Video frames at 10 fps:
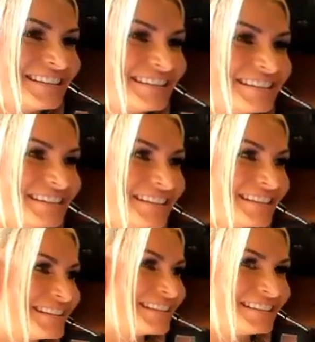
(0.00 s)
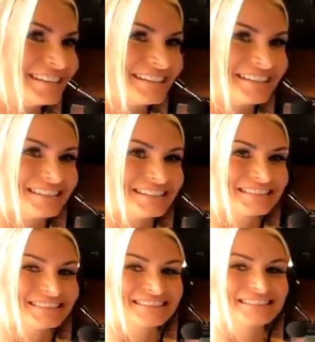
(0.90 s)

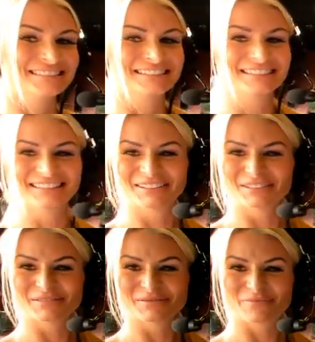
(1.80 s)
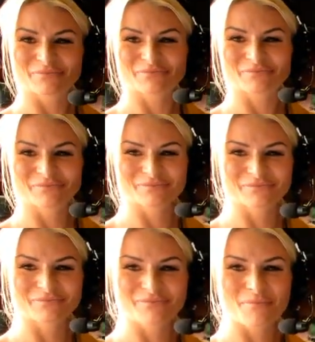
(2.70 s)

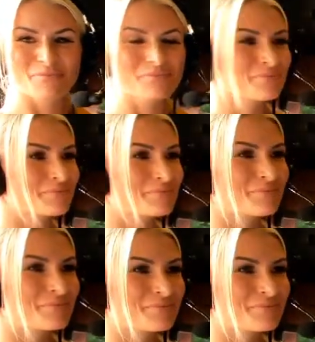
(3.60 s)
[no speech]